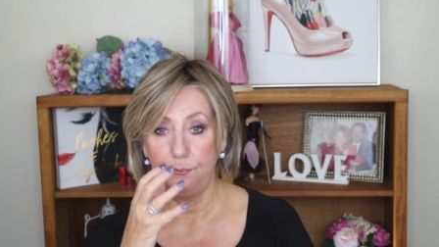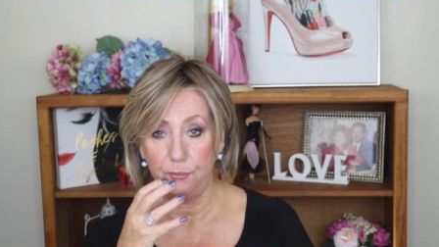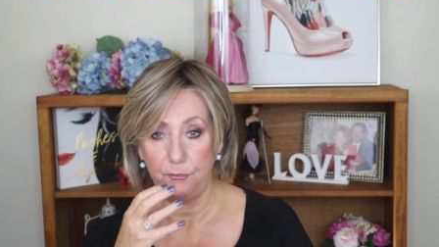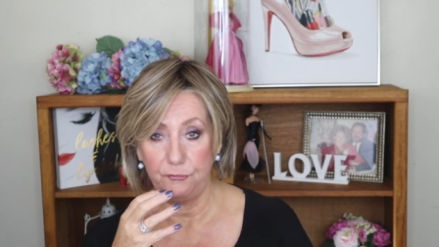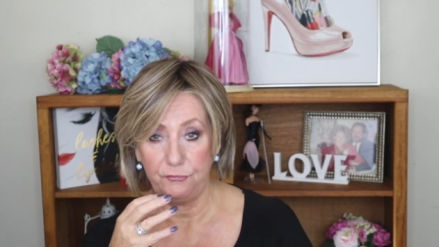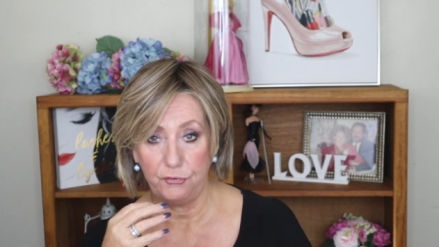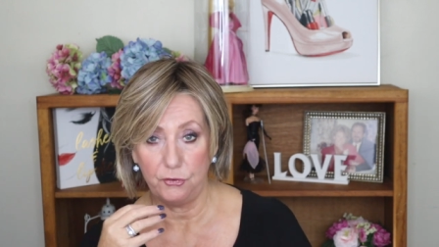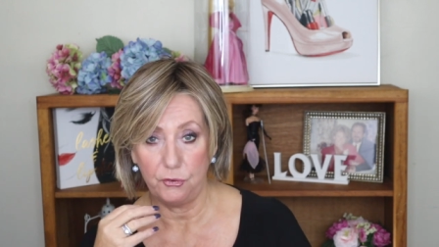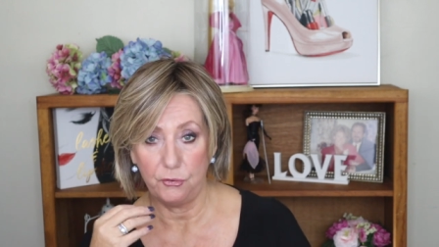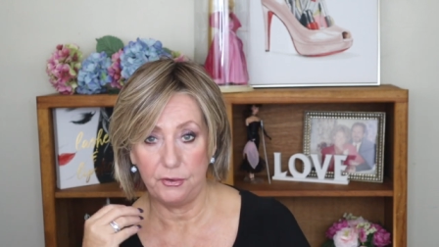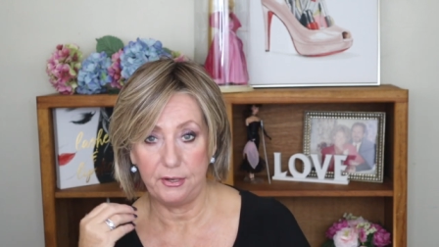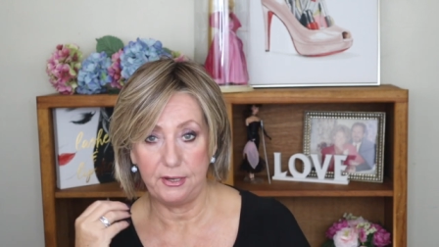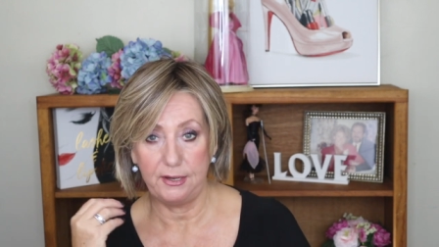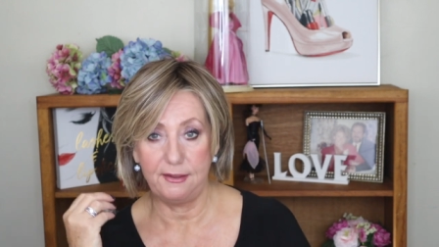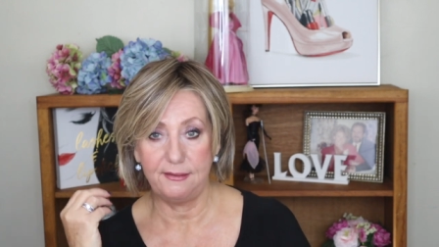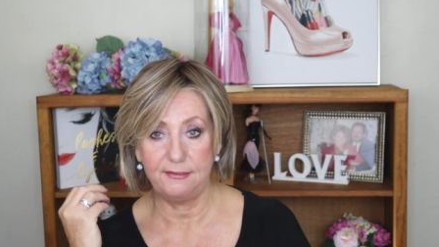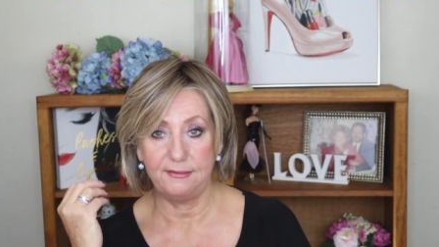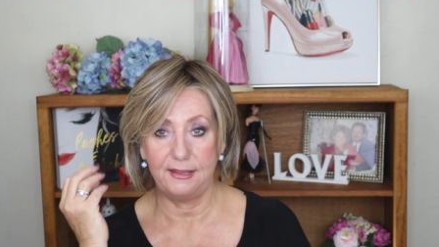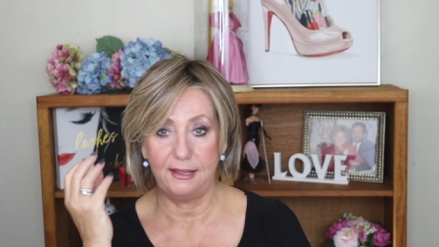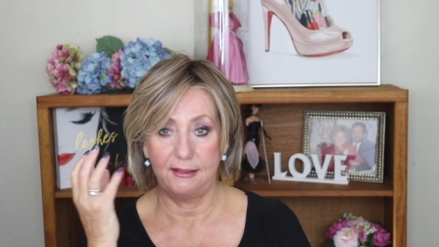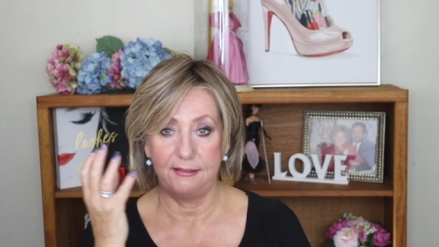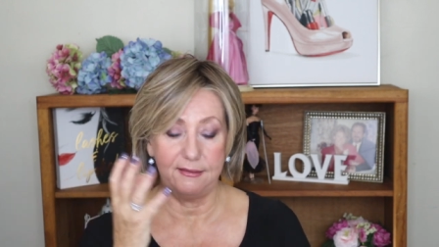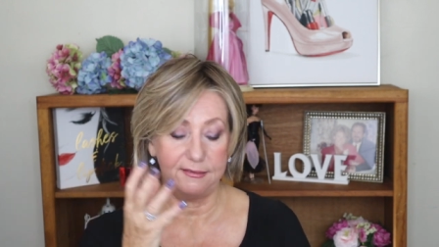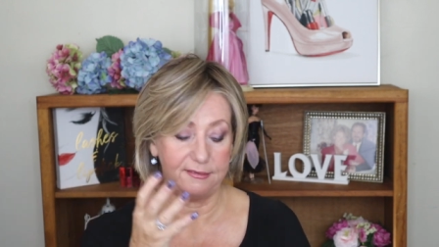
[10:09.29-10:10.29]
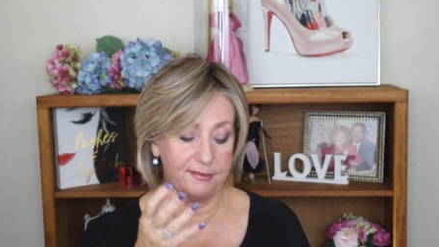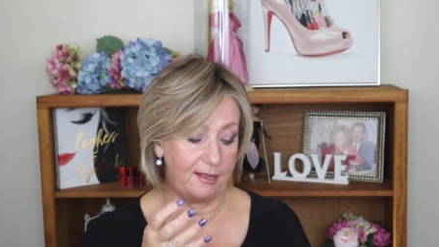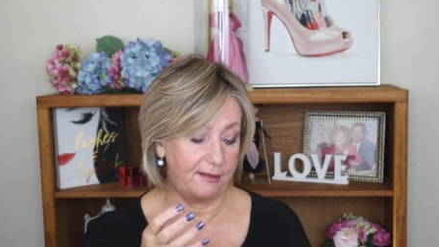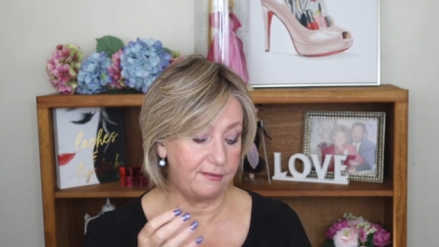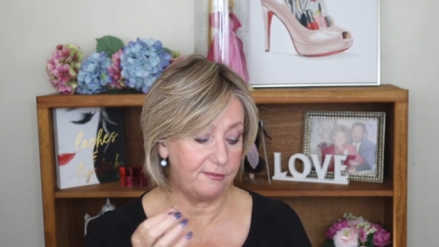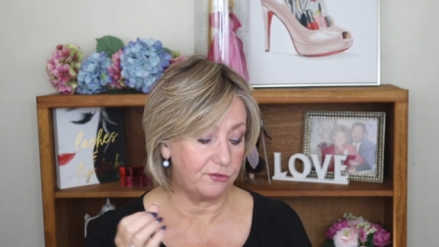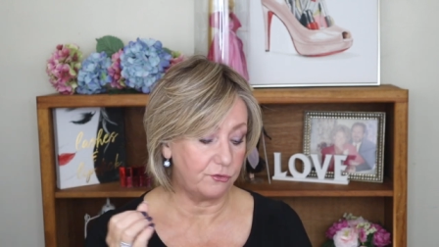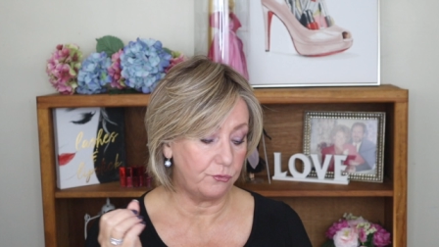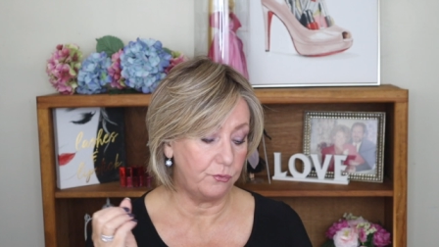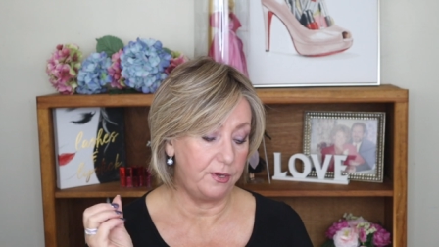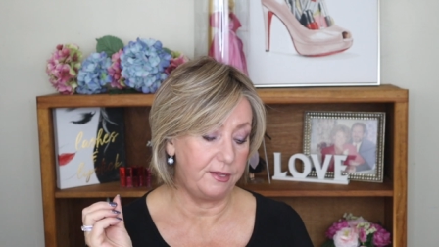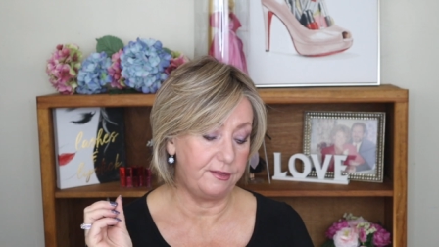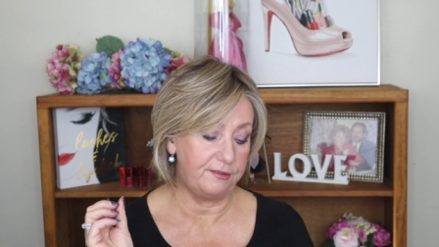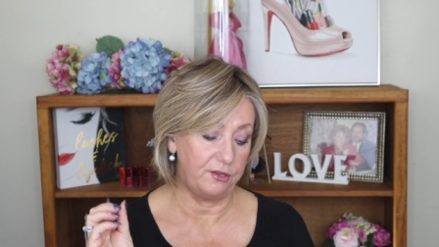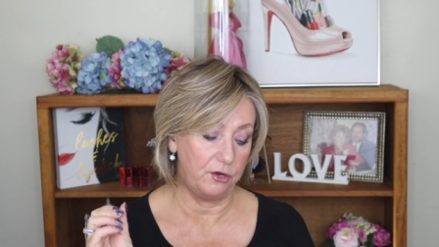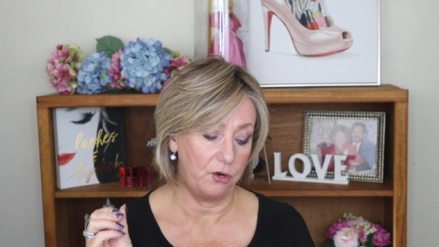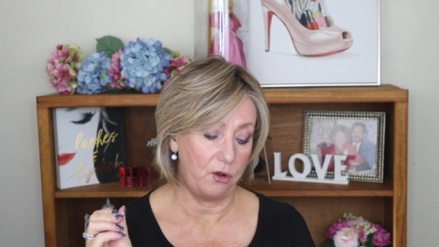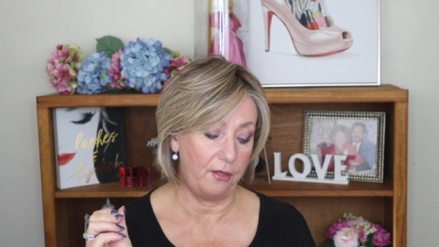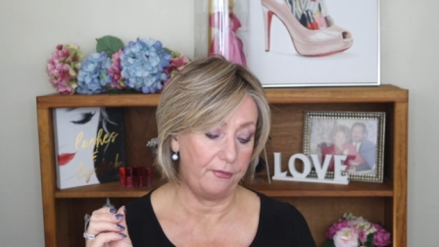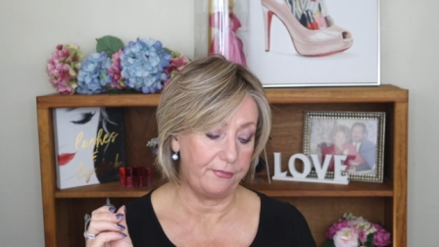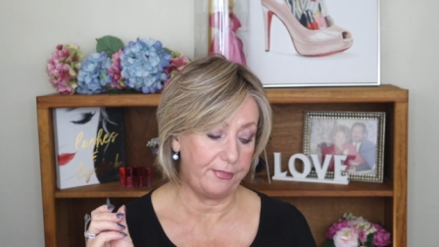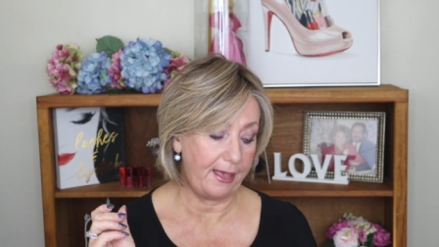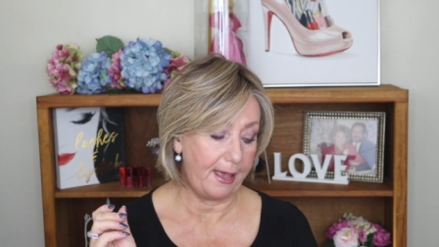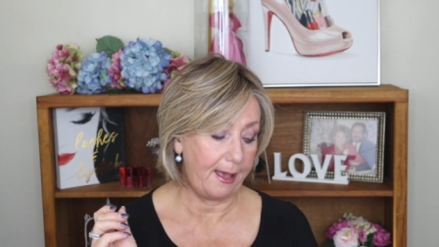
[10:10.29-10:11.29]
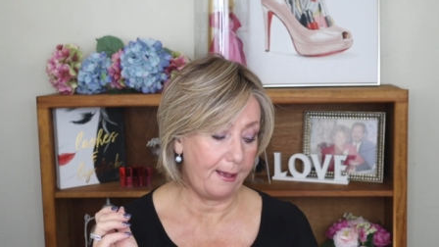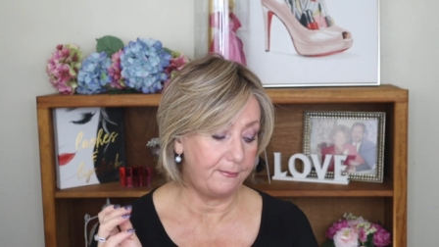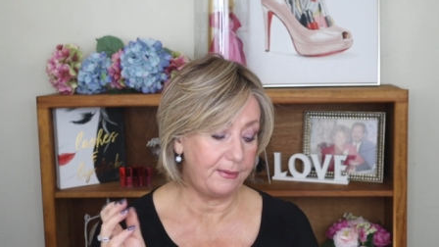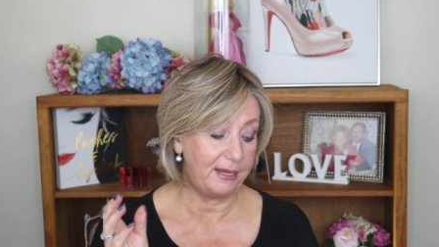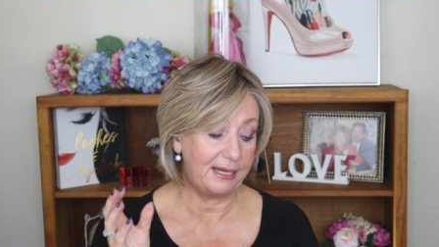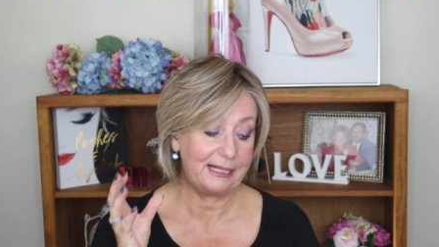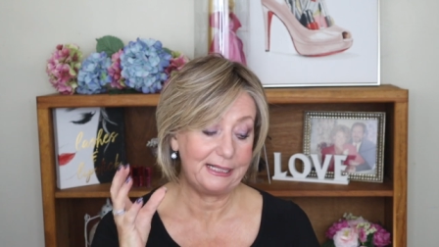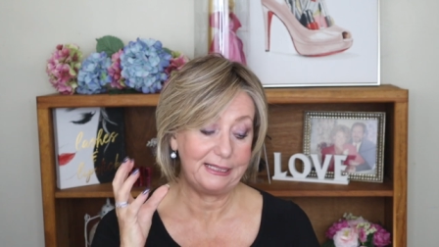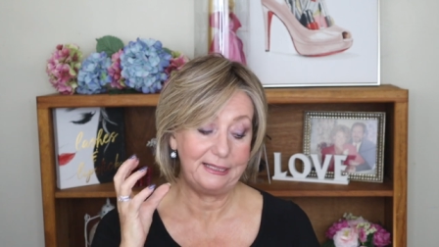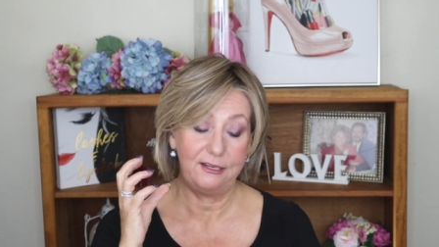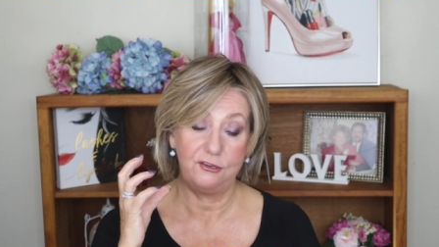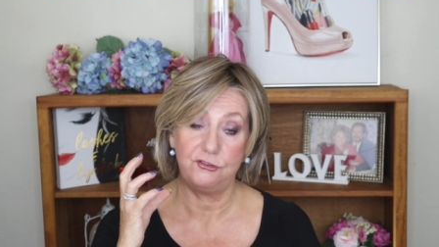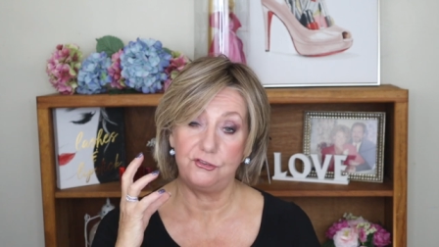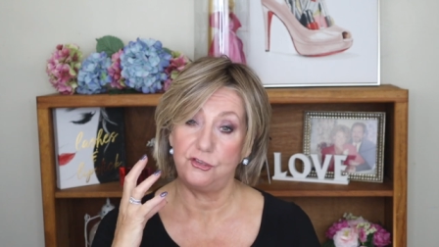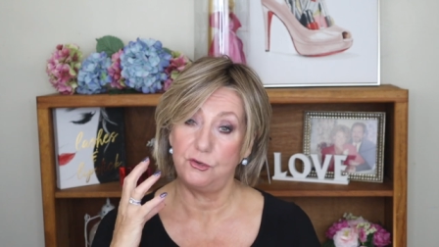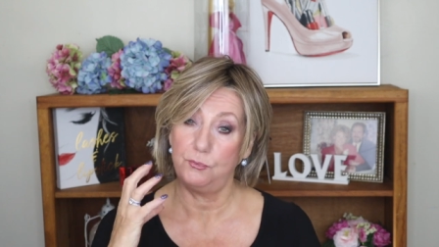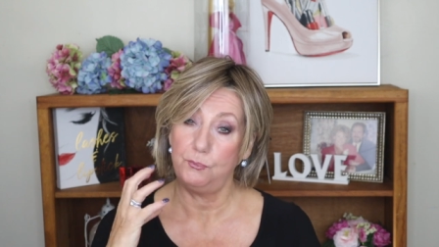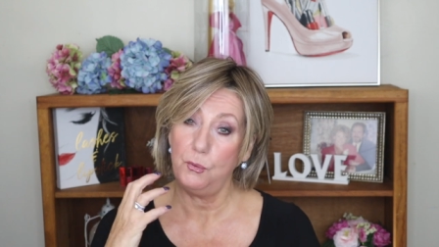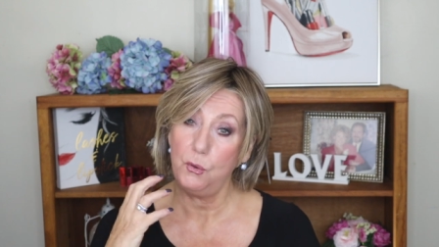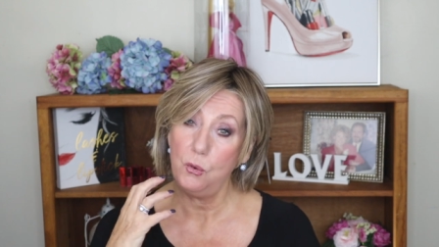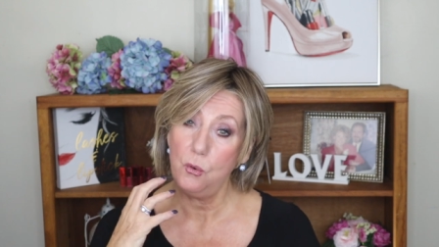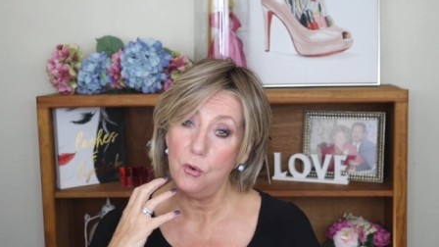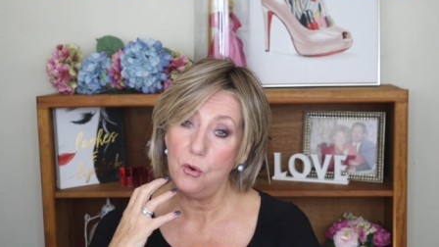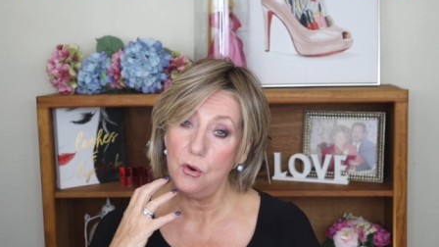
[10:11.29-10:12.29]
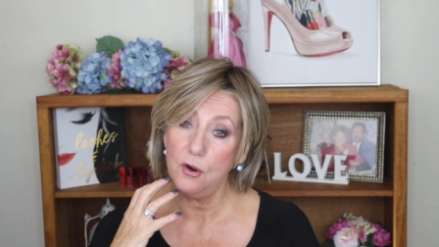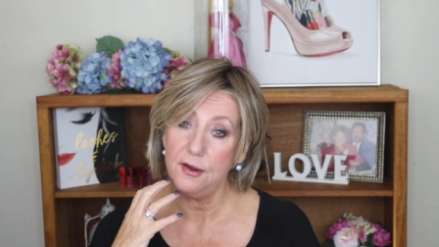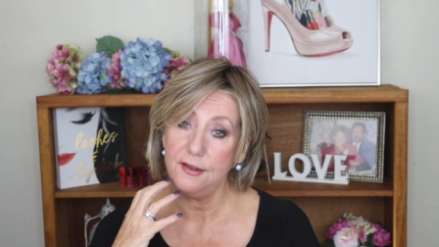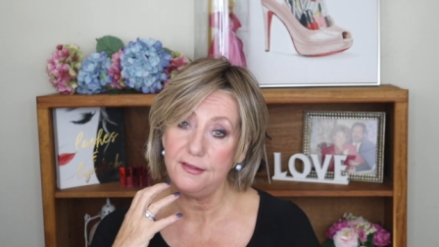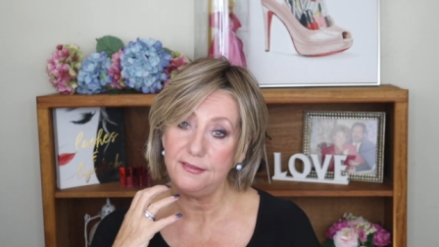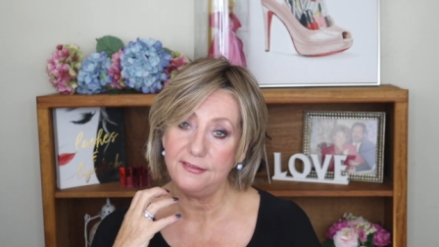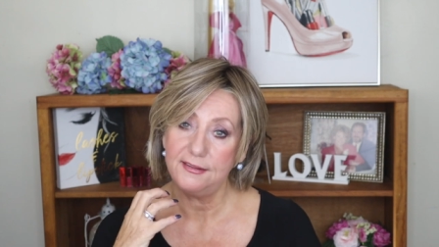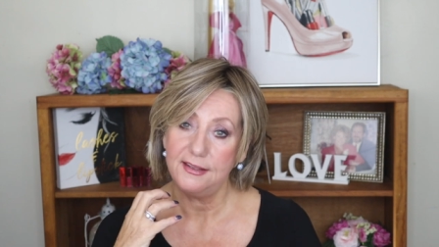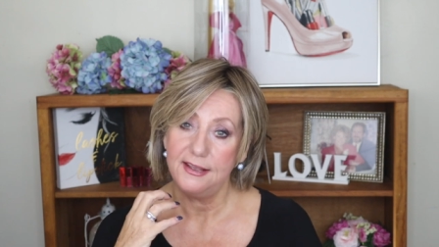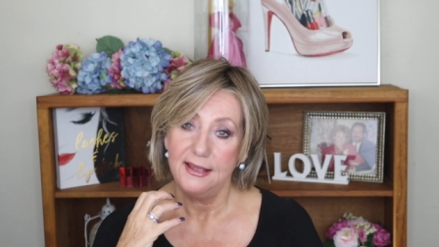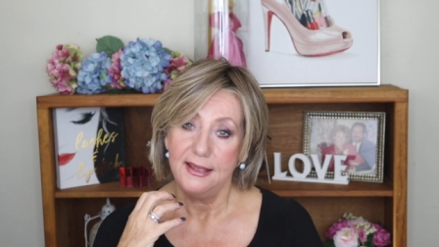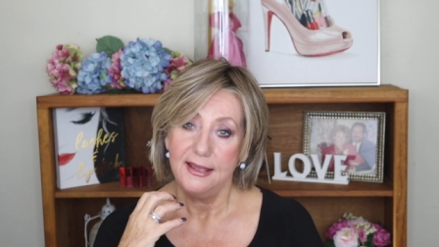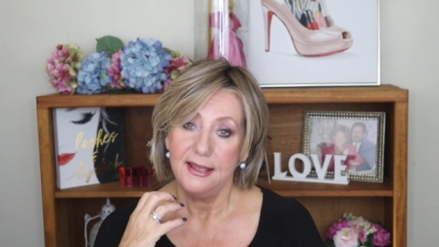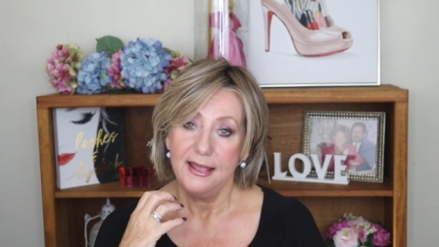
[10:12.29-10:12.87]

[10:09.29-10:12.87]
impurities and the sunscreens and all that. It cleans your pores.